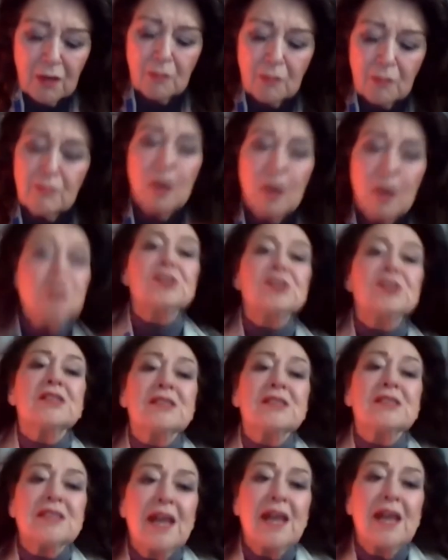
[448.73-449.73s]

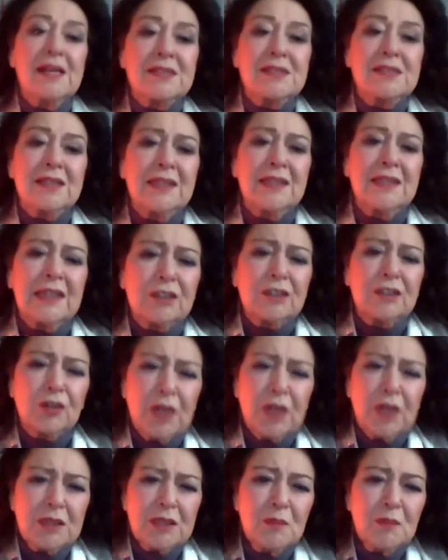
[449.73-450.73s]
Moses has an
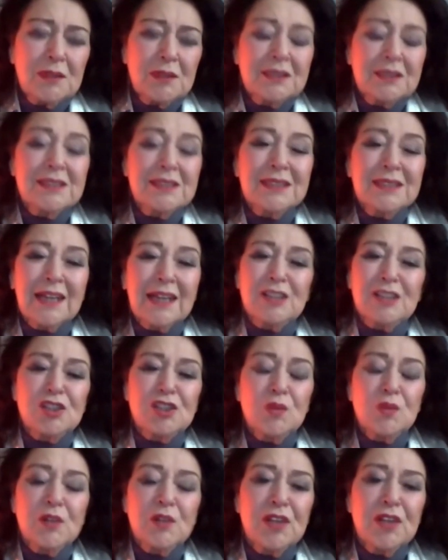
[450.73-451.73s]
incredible
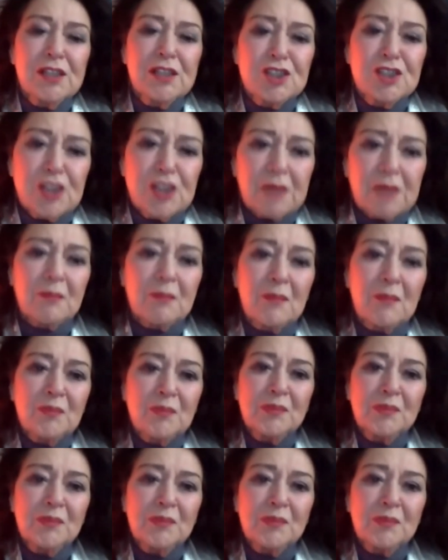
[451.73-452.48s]
discussion with Hashem